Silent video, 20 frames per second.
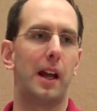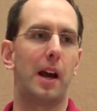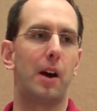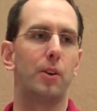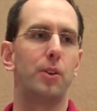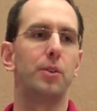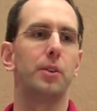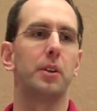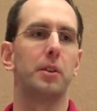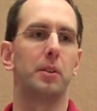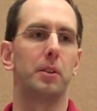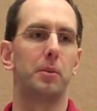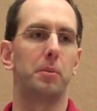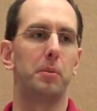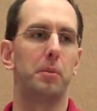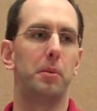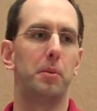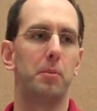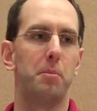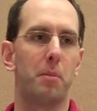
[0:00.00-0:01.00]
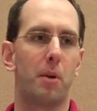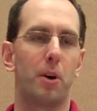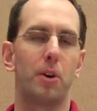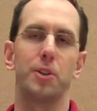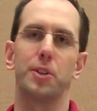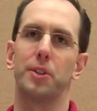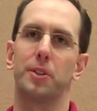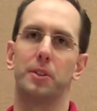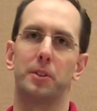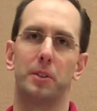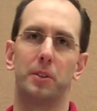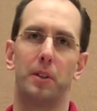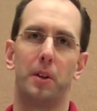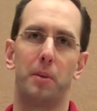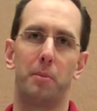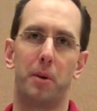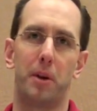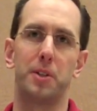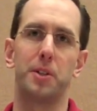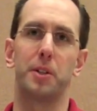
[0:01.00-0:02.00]
you can marshal
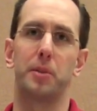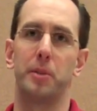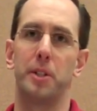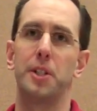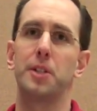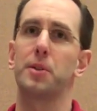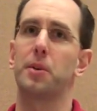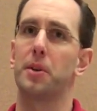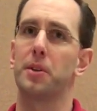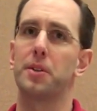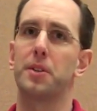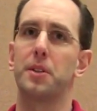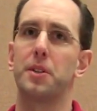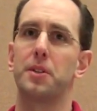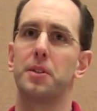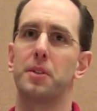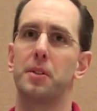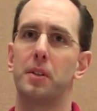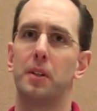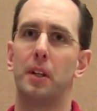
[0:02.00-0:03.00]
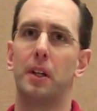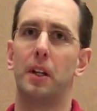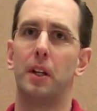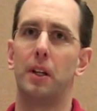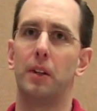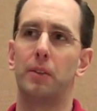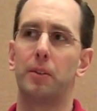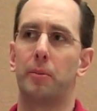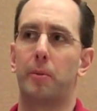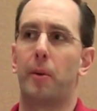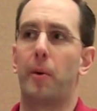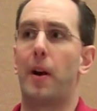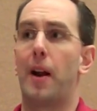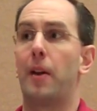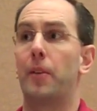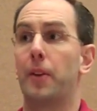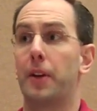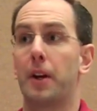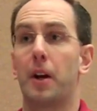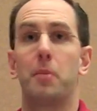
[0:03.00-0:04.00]
a bunch of resources from
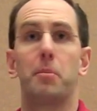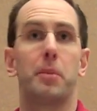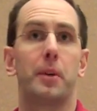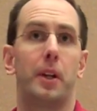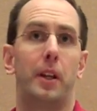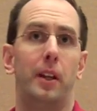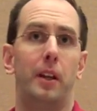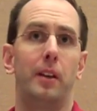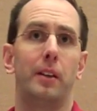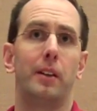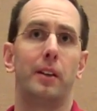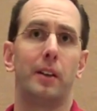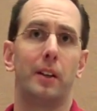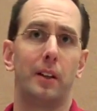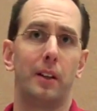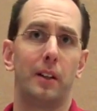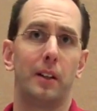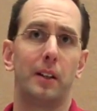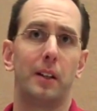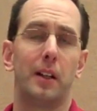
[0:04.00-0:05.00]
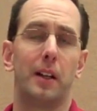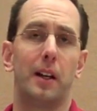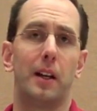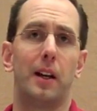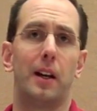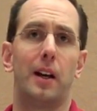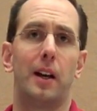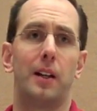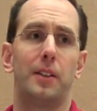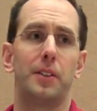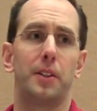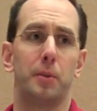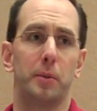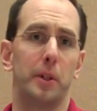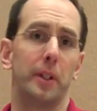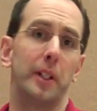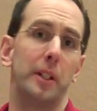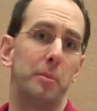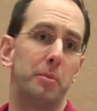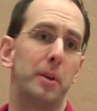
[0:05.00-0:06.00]
around the company to
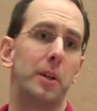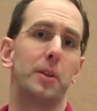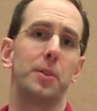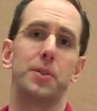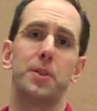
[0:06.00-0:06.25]
really build